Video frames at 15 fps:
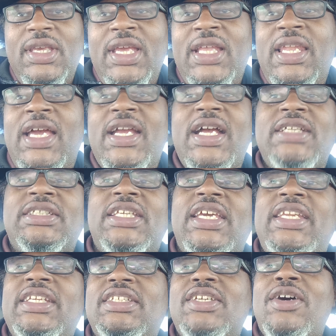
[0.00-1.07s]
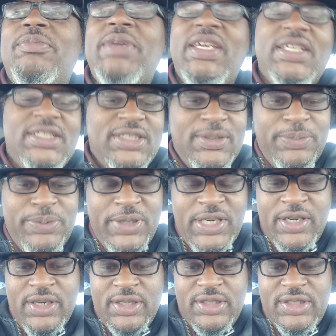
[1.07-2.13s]
and like I said, he's gonna make his
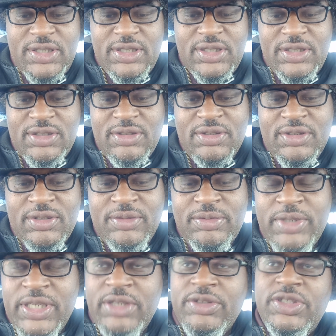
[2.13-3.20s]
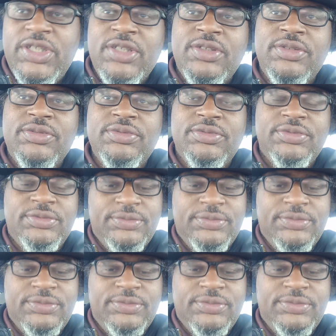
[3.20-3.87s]
appearance real soon.